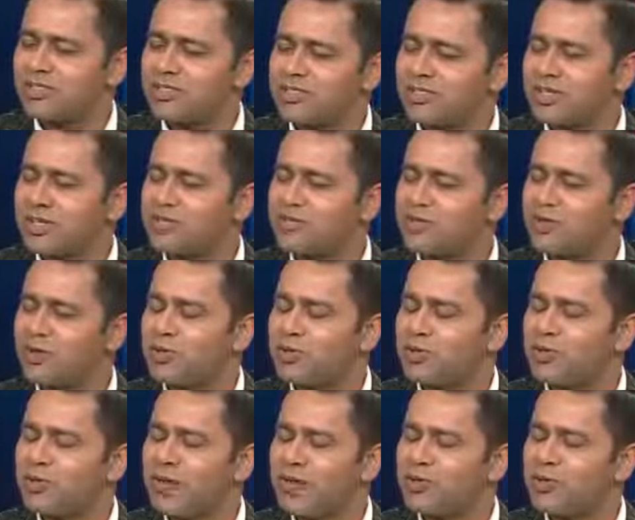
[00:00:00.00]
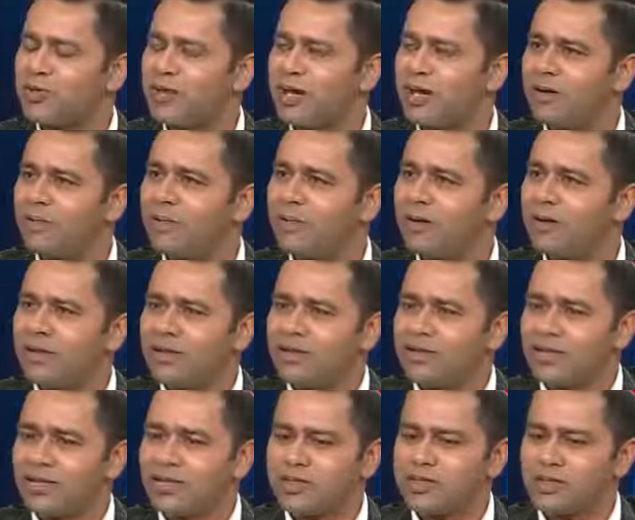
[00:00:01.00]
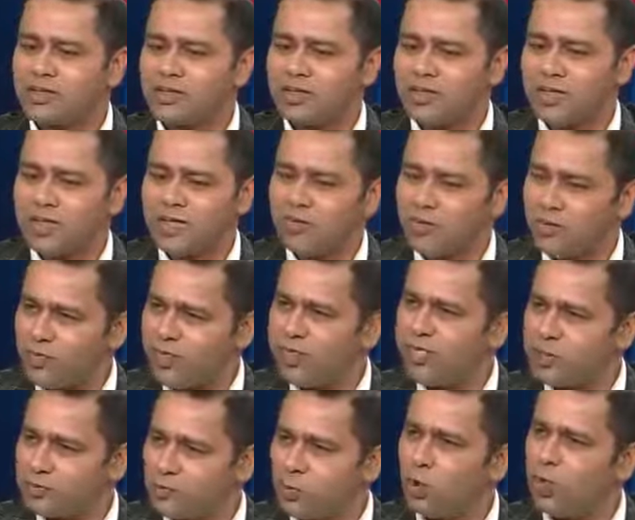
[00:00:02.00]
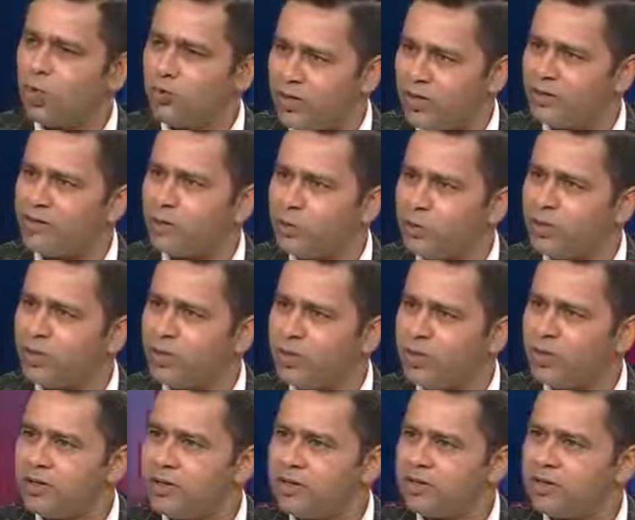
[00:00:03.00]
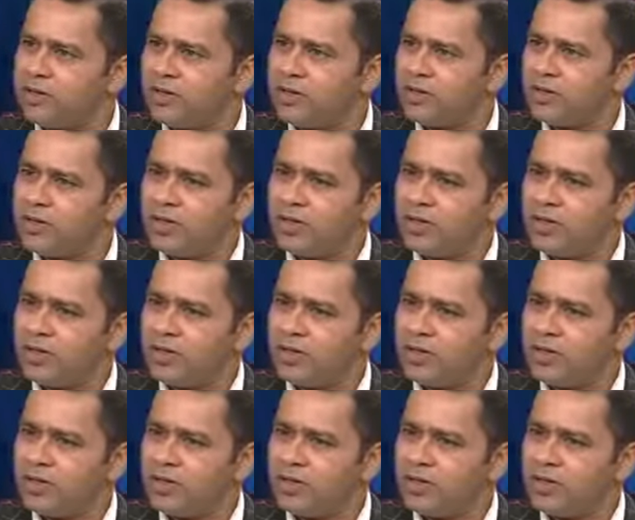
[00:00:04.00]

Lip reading: the stats will also back me up, that even when he's bowled well for Mumbai Indians,